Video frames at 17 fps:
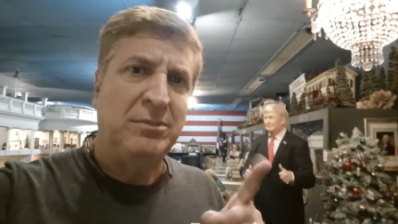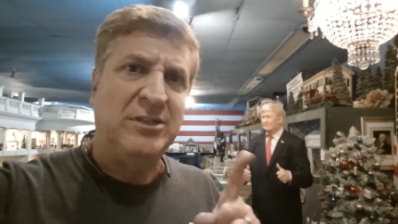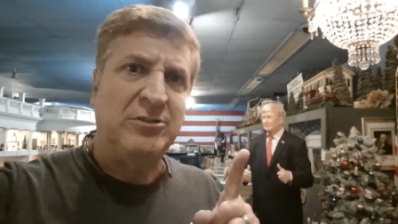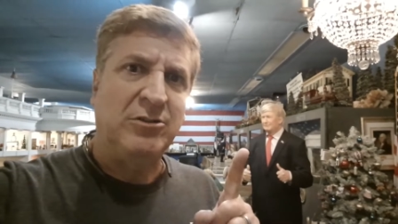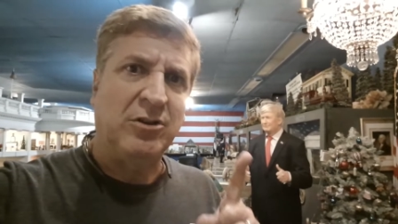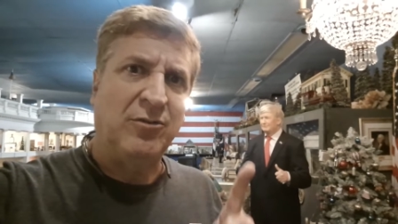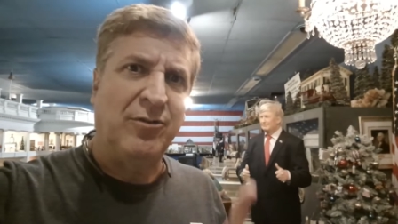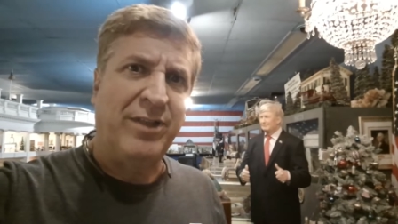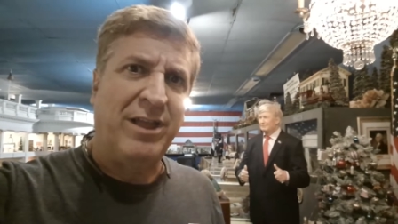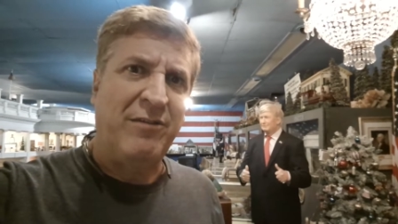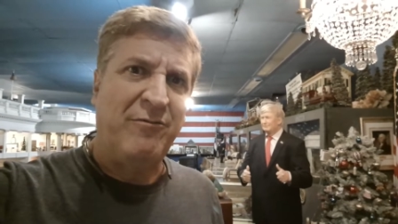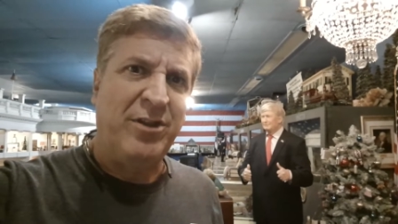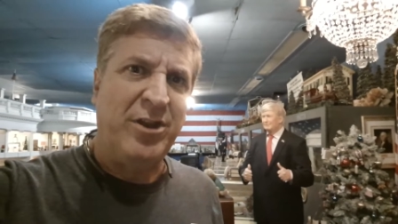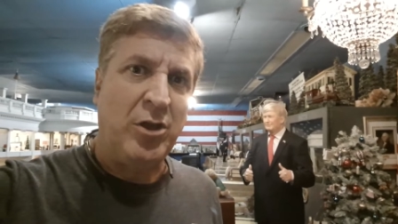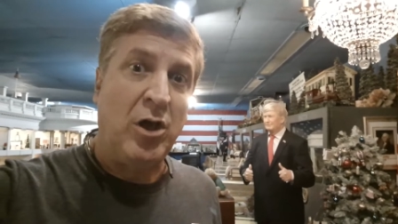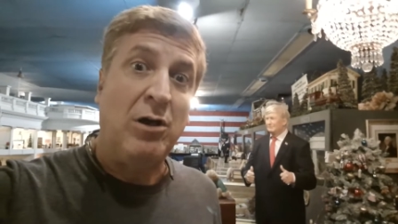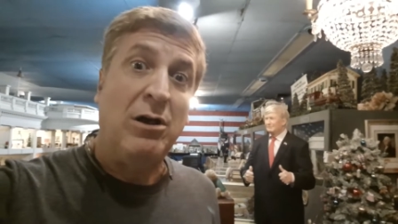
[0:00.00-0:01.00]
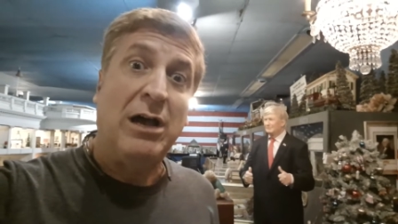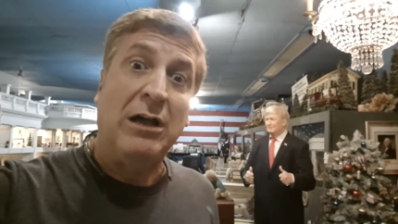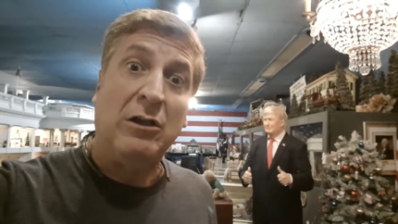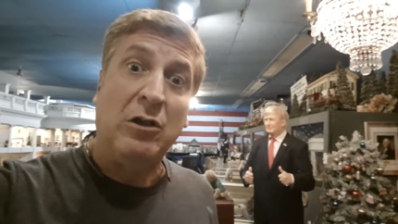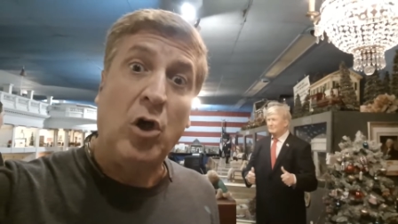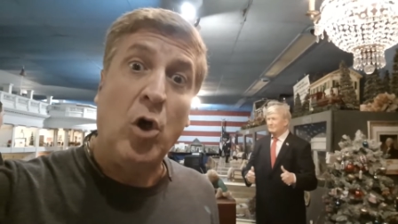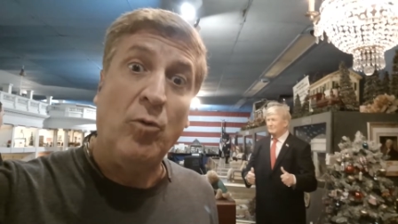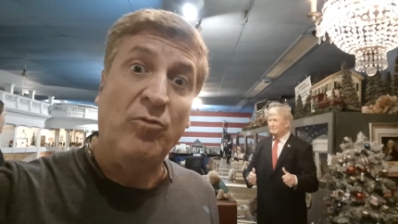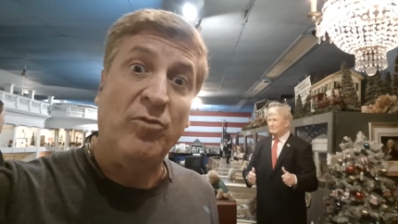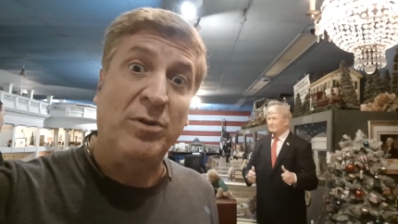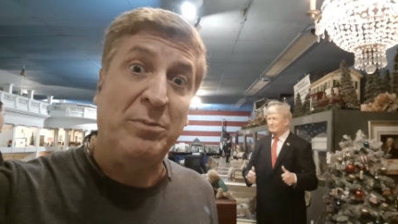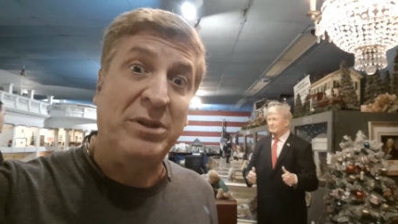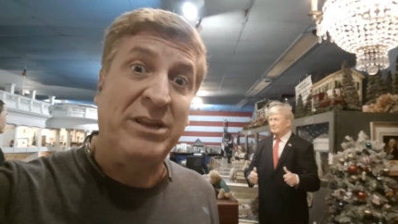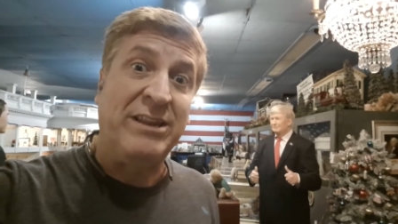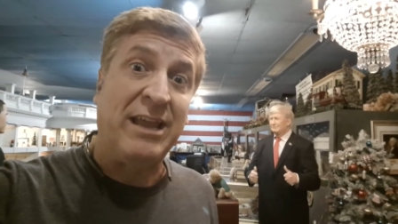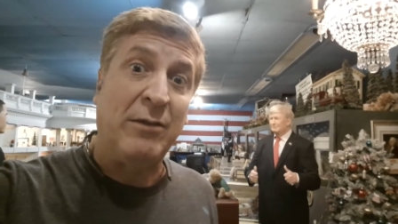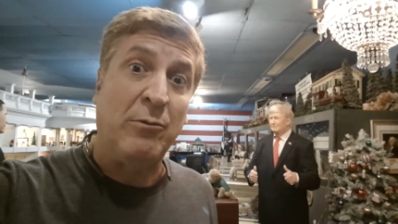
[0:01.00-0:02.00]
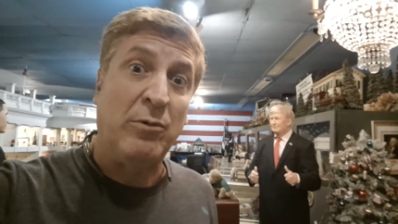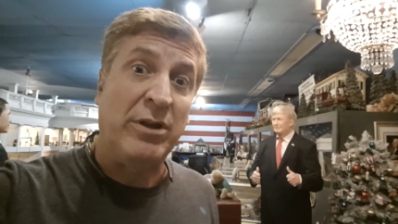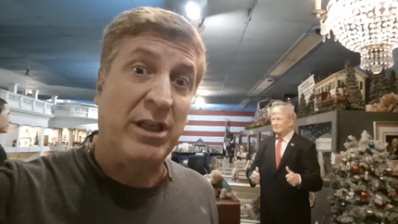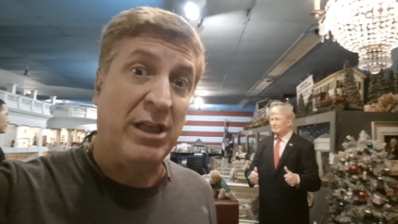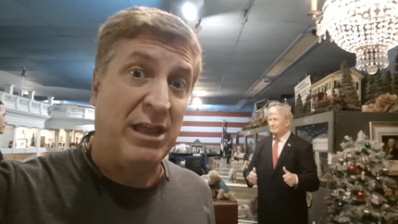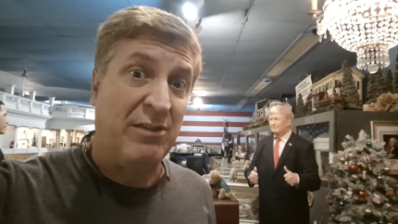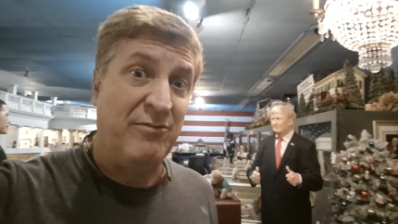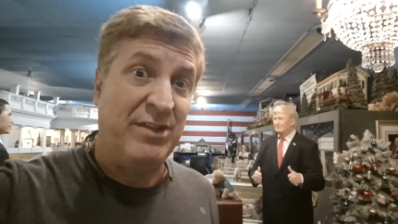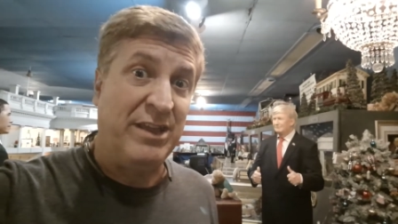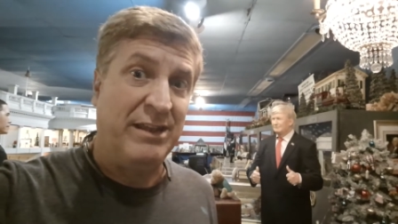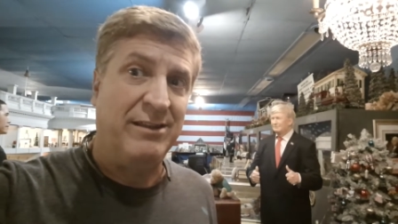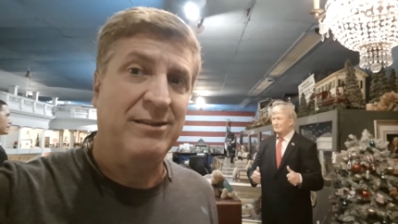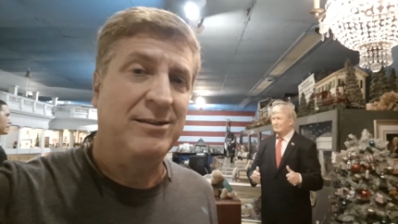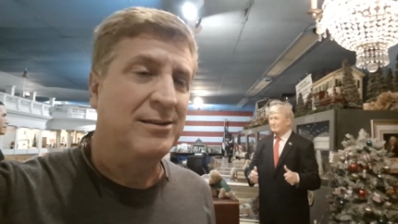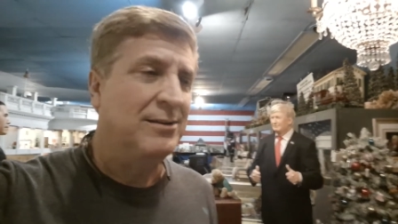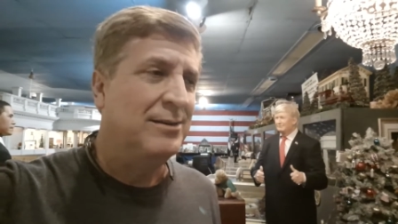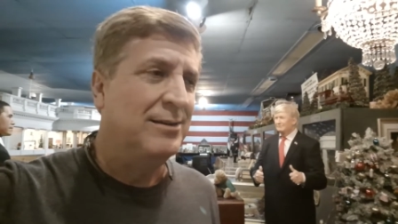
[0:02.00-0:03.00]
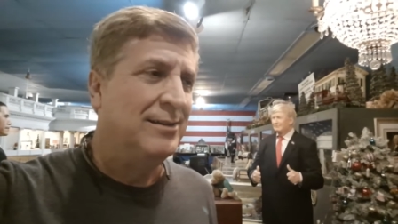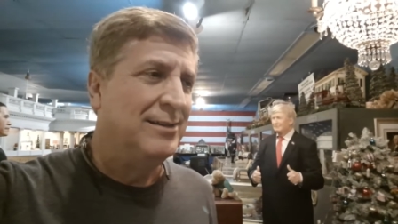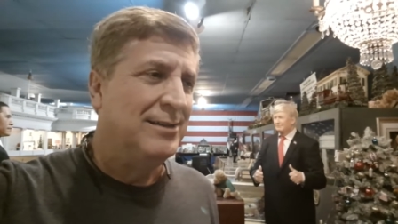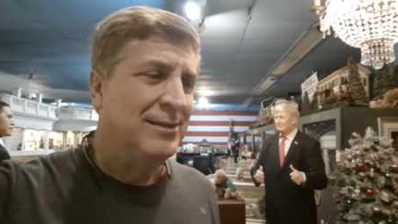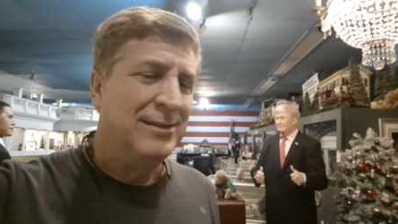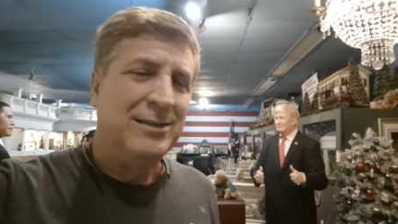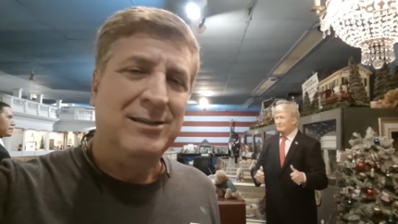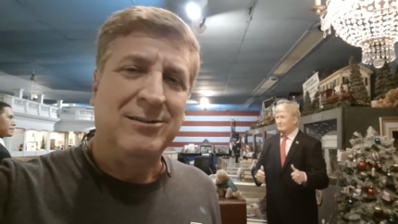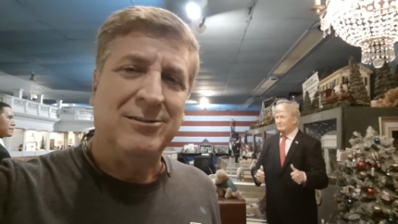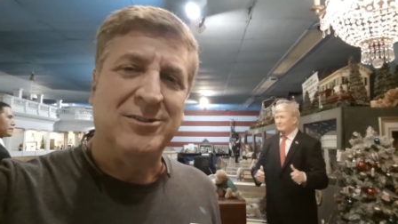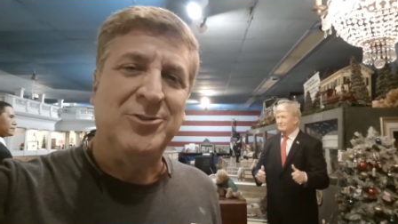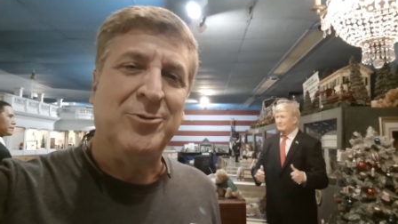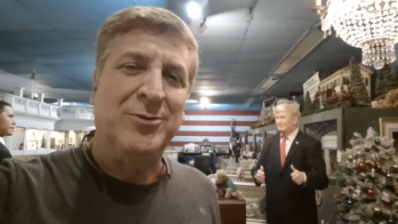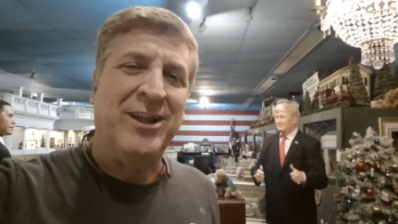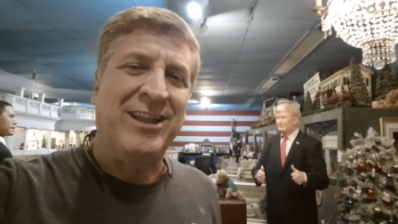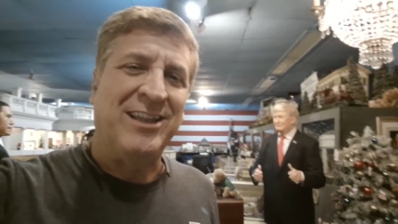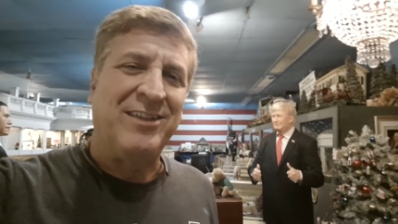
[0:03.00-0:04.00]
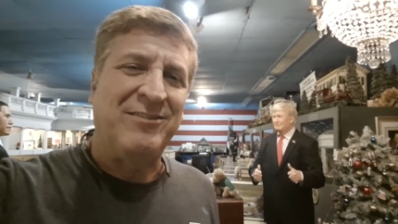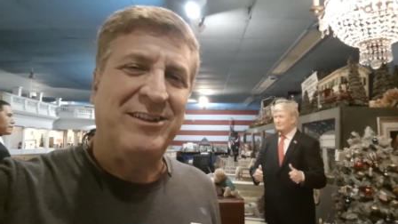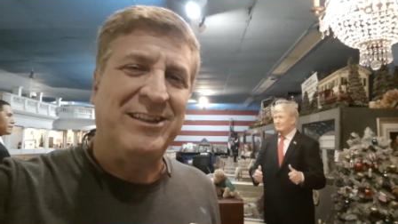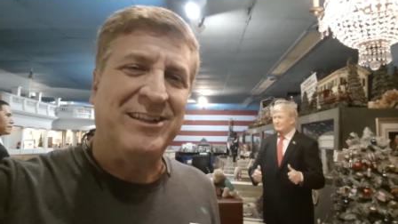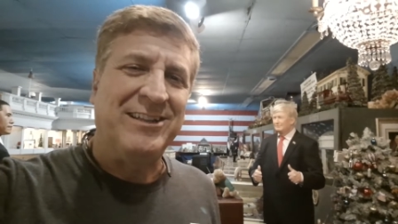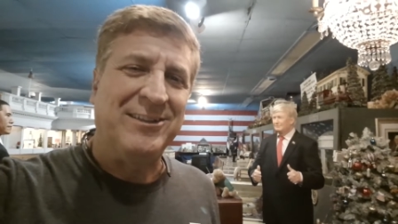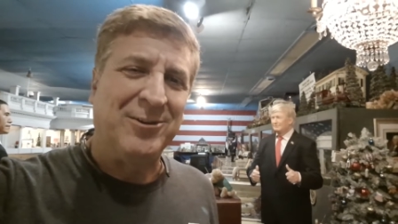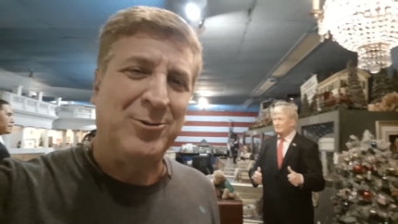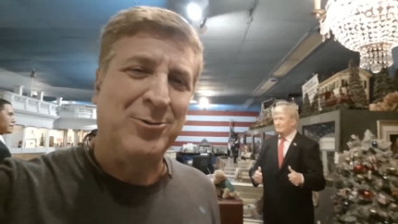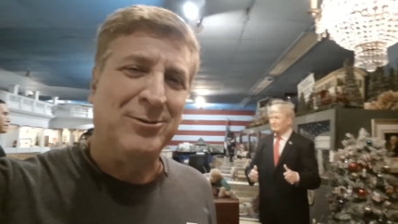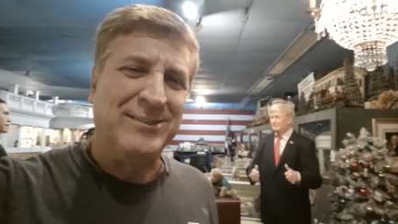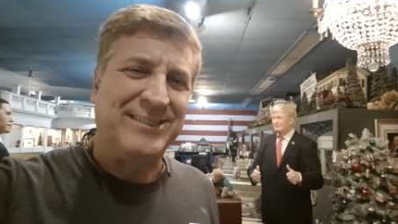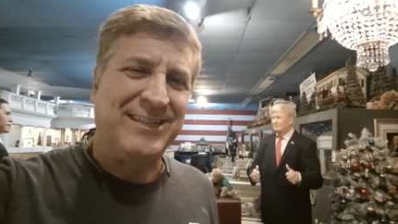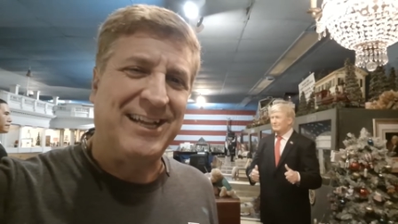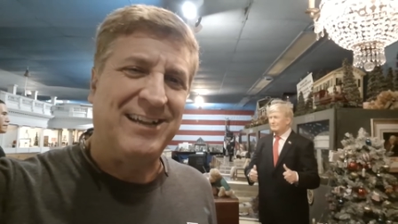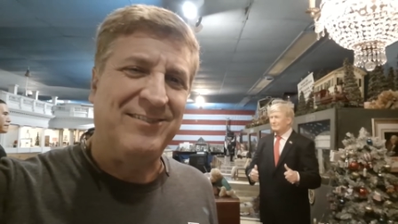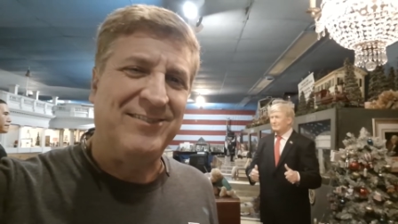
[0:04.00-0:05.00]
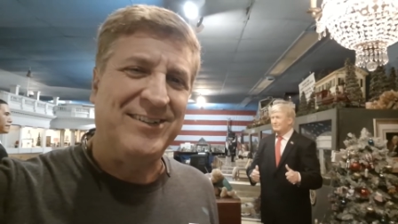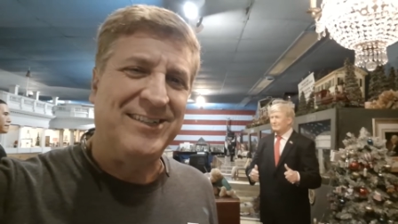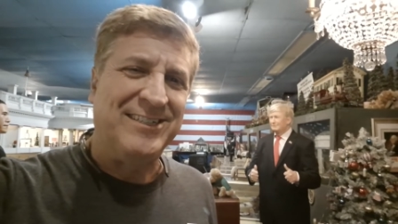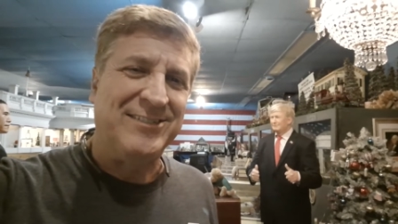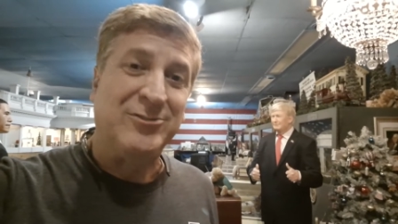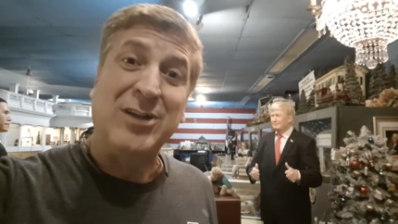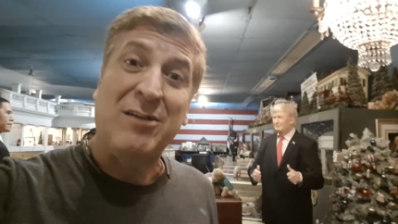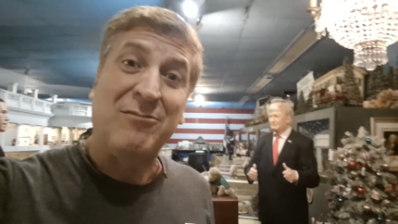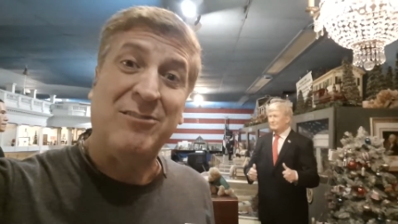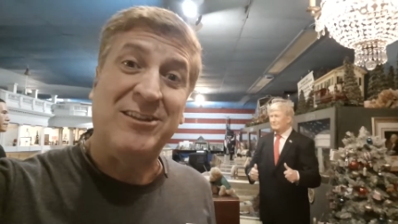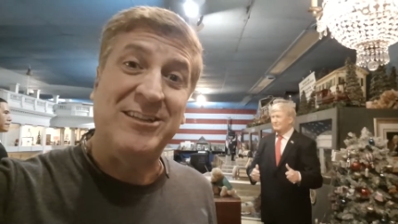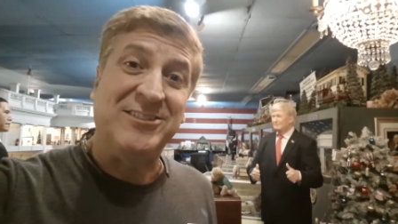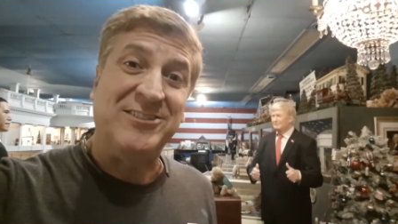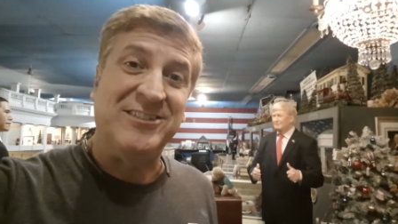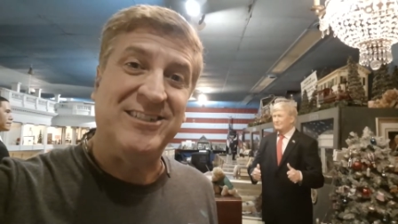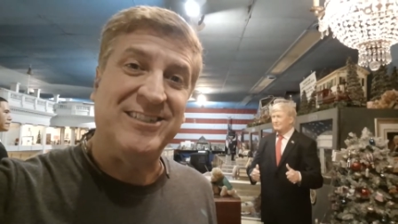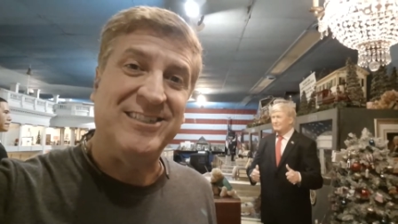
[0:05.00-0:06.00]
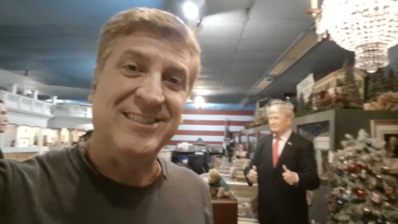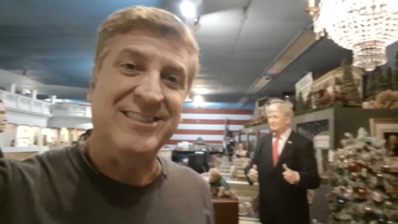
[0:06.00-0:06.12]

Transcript: Be sure to look for that video. I'll hopefully be taking one out of it. Because you're now leaving the Coolest Life Travel Edition.